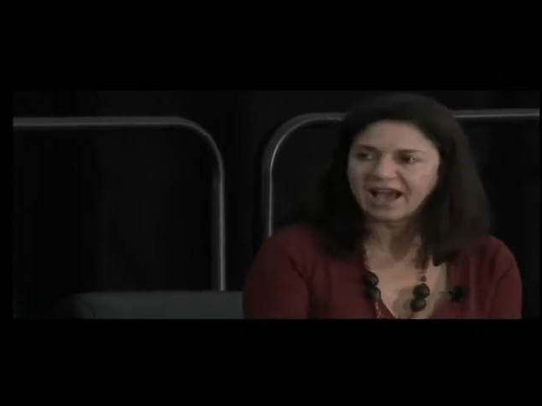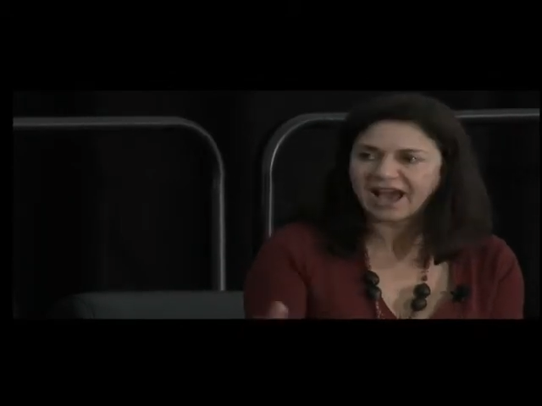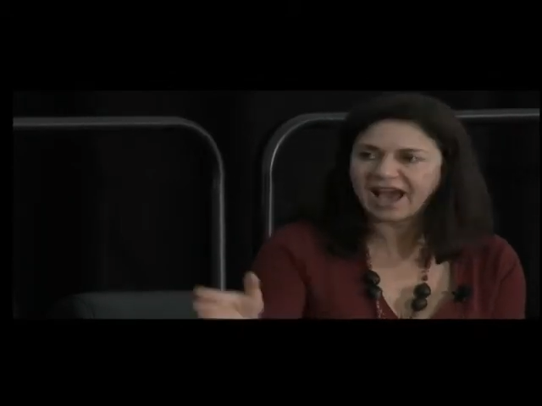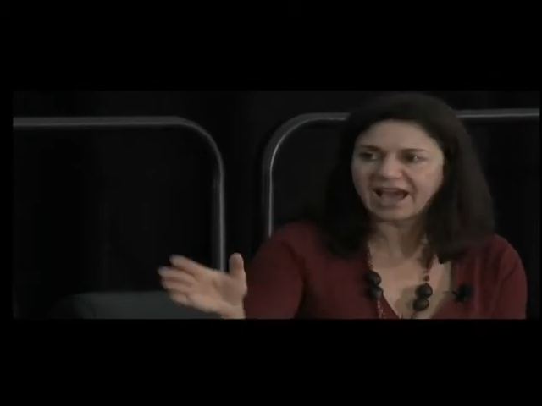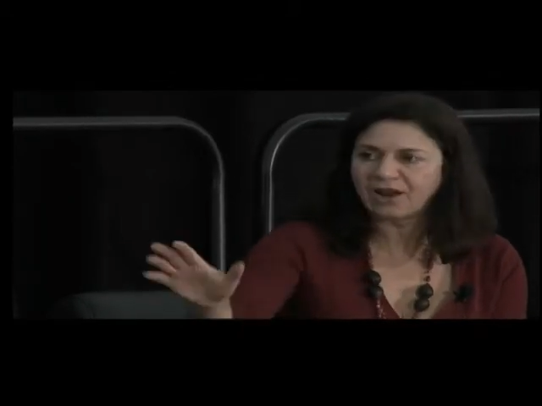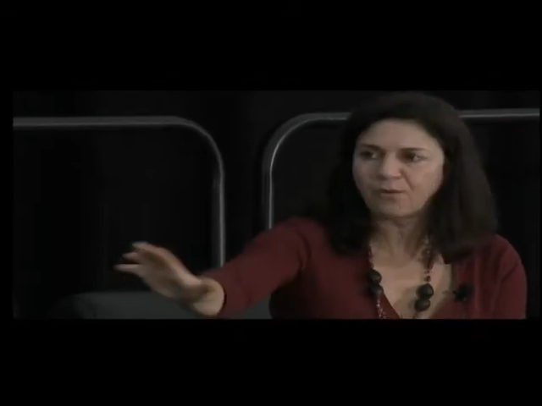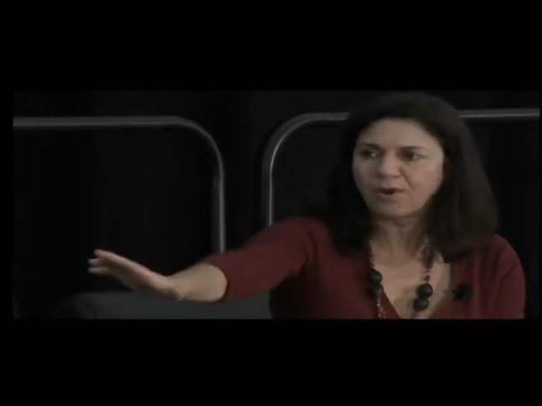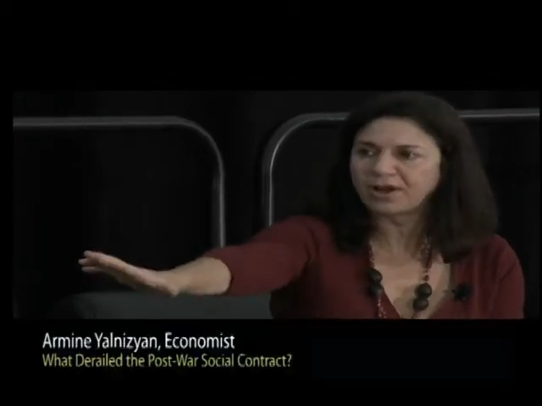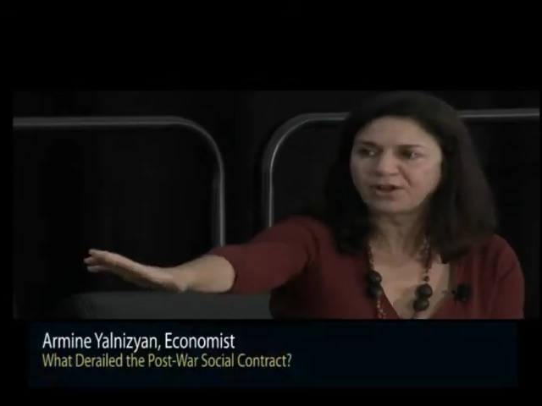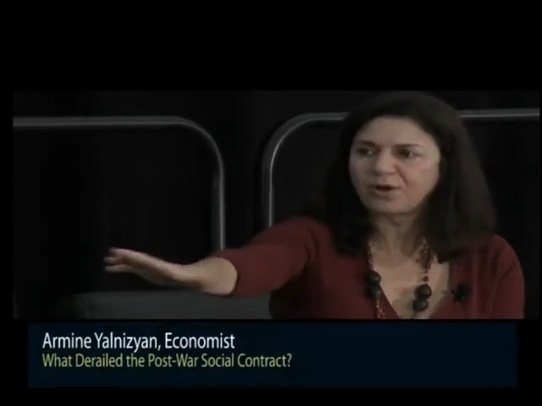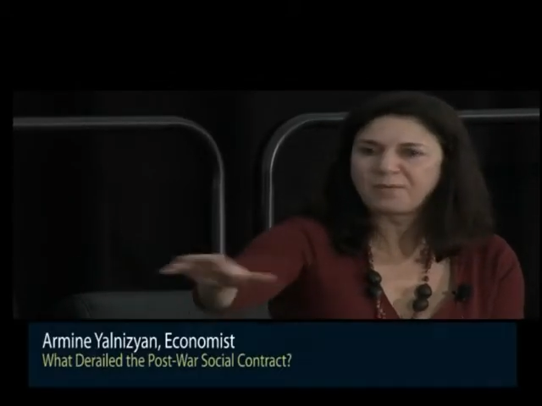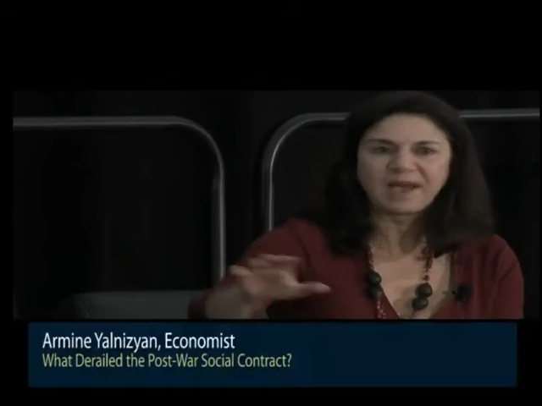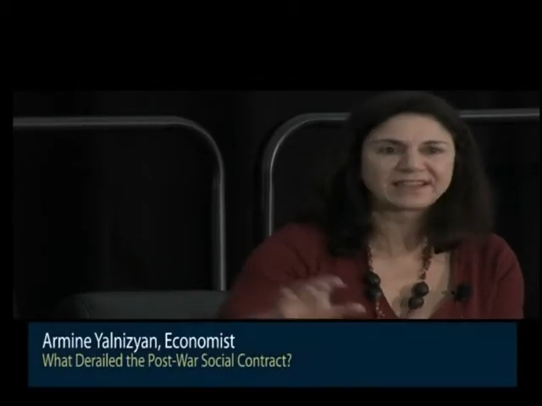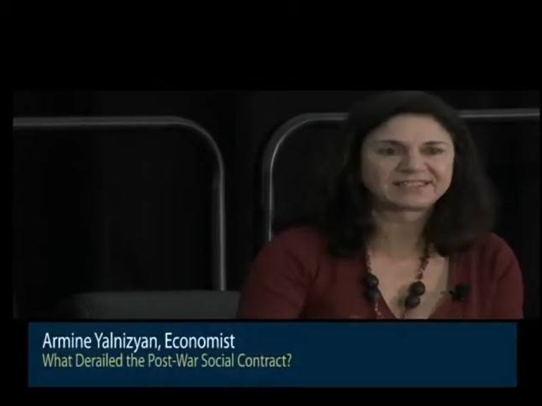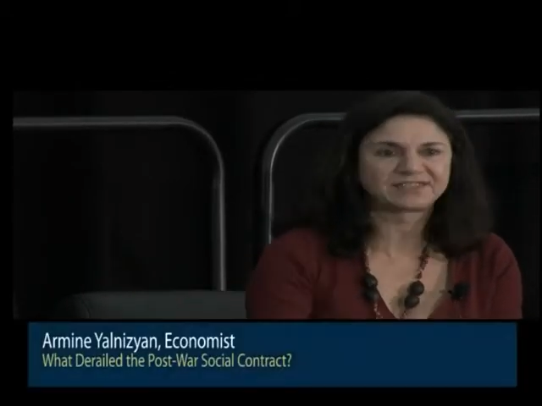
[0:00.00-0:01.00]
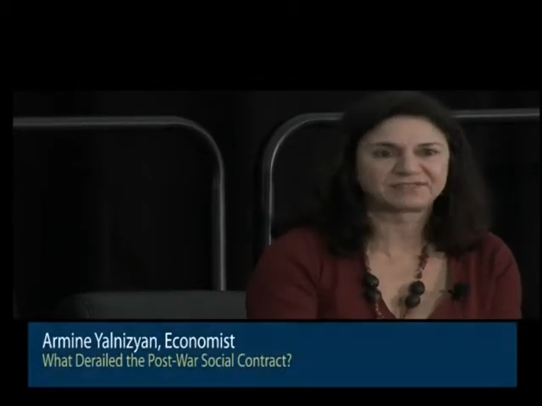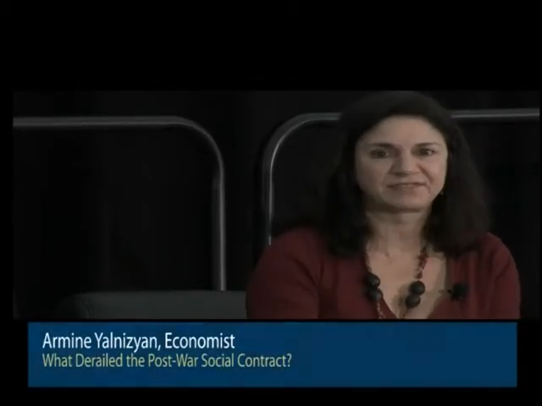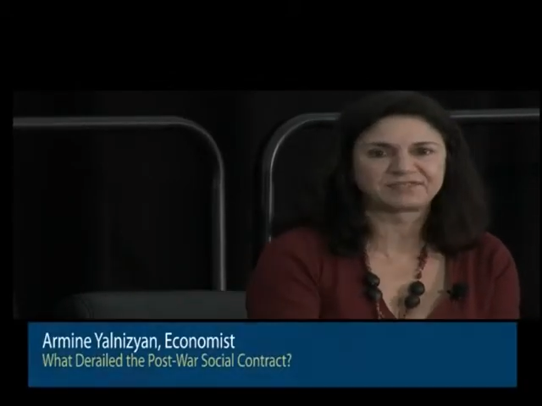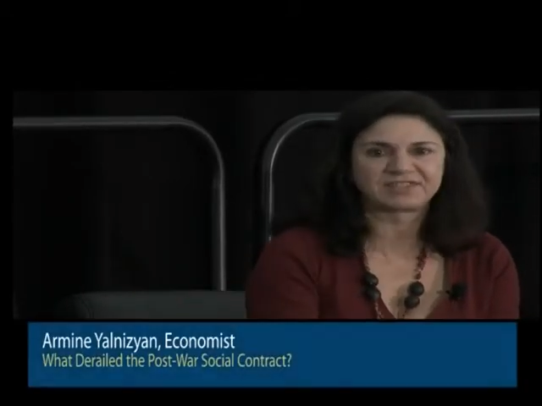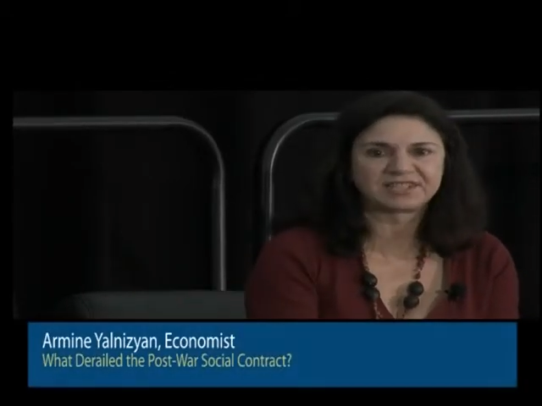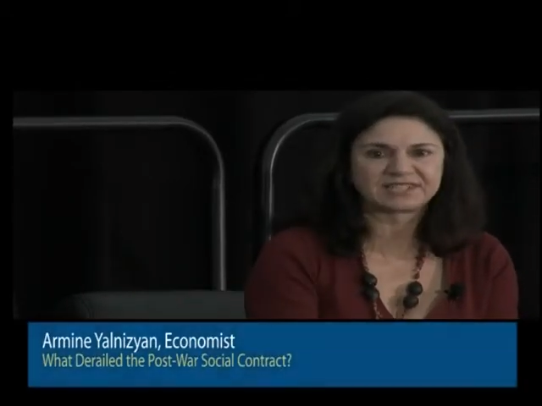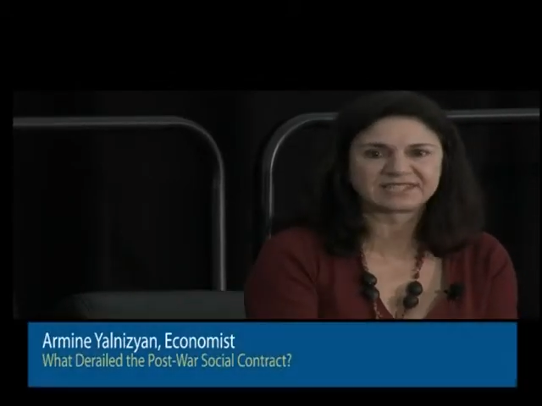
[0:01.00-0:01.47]
I don't want to go back to the
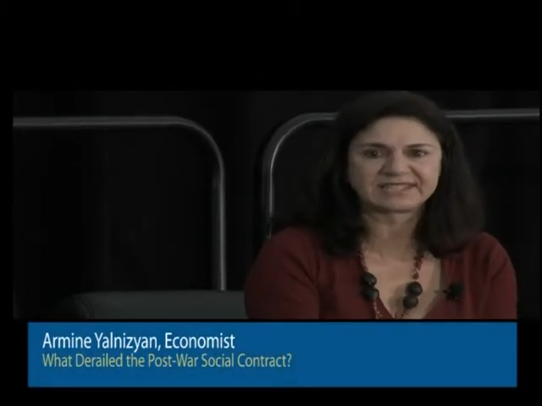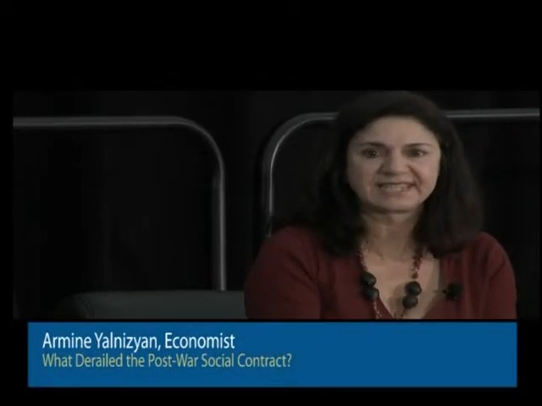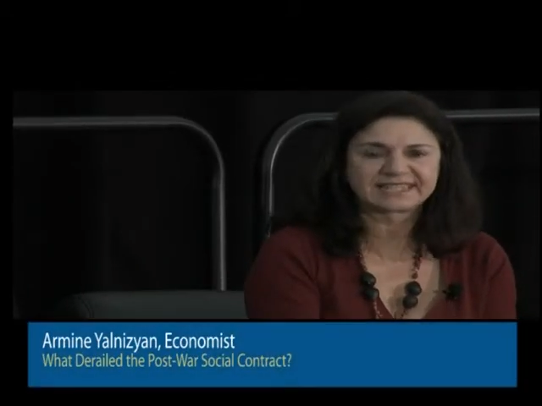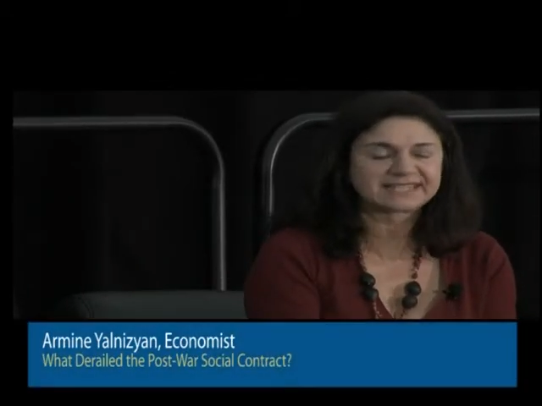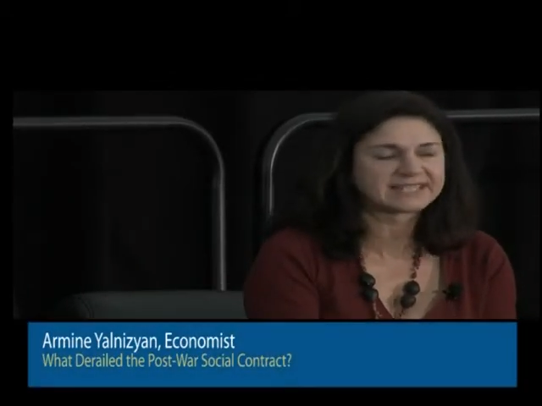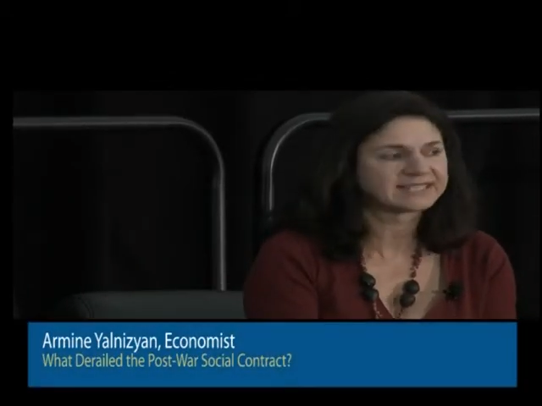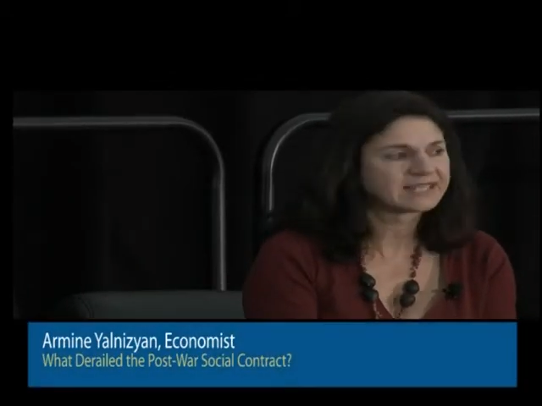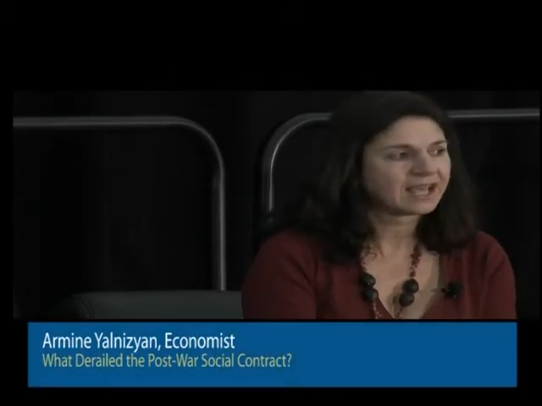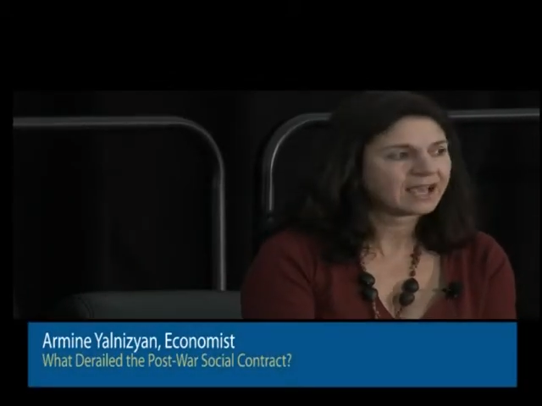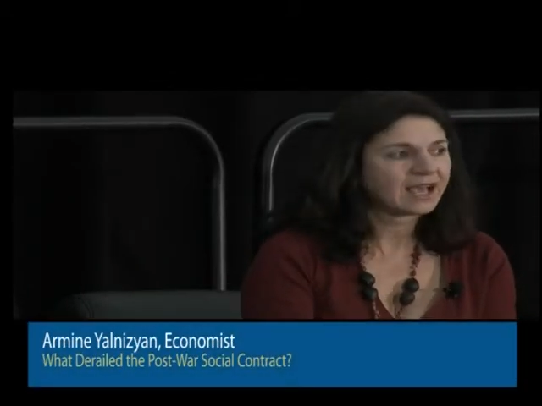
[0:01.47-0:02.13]
50s and 60s.